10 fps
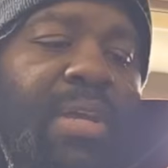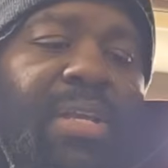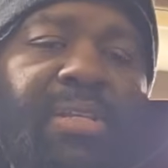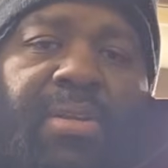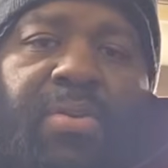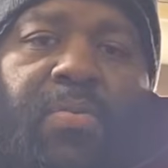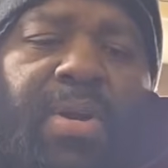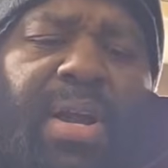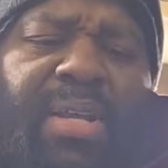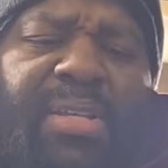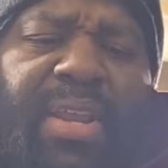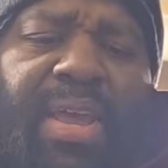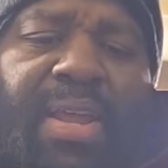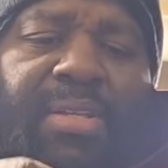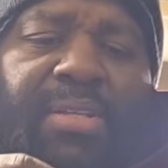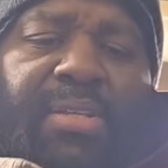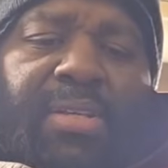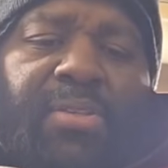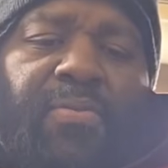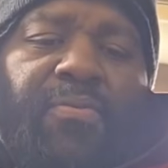I seen the one guy say he had like
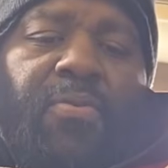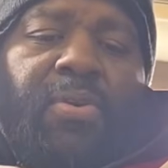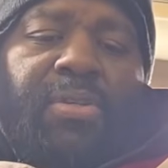64